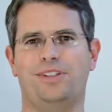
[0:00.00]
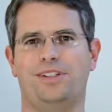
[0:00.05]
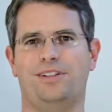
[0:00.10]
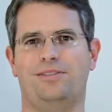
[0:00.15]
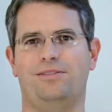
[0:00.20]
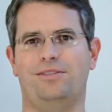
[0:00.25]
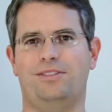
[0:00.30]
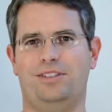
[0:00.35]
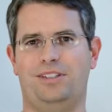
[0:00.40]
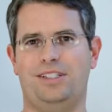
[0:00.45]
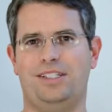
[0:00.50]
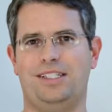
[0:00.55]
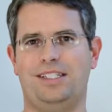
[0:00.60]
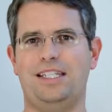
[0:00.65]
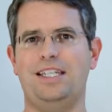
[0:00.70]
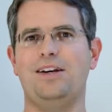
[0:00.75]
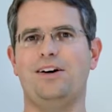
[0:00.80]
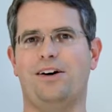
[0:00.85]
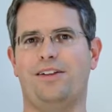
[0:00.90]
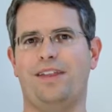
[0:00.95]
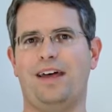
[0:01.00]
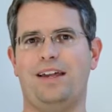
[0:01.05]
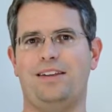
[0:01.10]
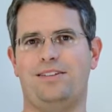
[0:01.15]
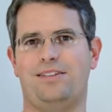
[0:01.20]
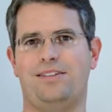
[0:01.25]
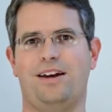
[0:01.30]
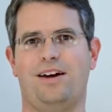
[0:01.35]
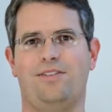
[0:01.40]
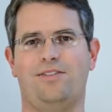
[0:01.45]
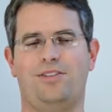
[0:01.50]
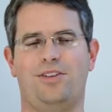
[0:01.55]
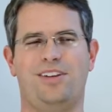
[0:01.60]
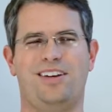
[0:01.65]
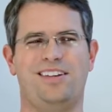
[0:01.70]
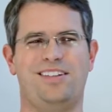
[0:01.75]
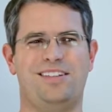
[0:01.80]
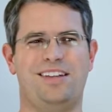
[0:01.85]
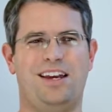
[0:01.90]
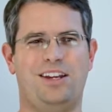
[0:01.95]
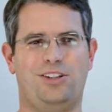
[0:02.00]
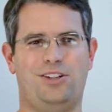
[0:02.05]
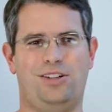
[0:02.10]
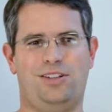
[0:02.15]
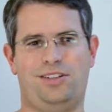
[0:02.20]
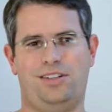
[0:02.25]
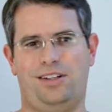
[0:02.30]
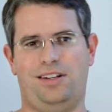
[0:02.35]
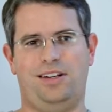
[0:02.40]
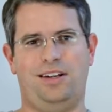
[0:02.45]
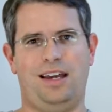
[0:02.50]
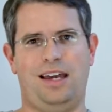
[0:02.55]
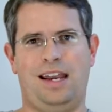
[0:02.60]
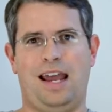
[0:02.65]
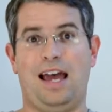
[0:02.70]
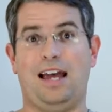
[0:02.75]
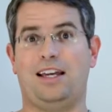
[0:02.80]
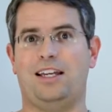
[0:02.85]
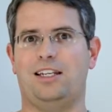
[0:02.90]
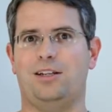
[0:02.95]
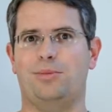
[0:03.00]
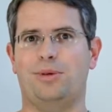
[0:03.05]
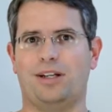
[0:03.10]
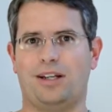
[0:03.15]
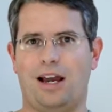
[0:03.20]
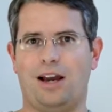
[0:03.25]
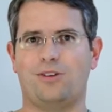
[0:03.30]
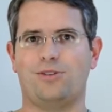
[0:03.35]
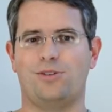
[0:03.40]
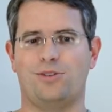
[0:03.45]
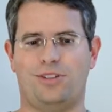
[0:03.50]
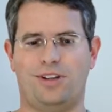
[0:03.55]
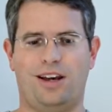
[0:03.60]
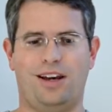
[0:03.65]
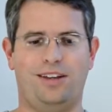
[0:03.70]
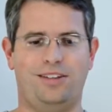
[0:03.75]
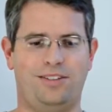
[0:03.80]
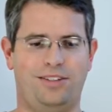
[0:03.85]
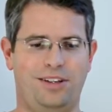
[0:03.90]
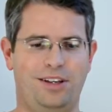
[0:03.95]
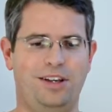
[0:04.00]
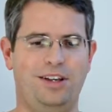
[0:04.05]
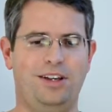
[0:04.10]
to see all that stuff so that it's not just an academic exercise.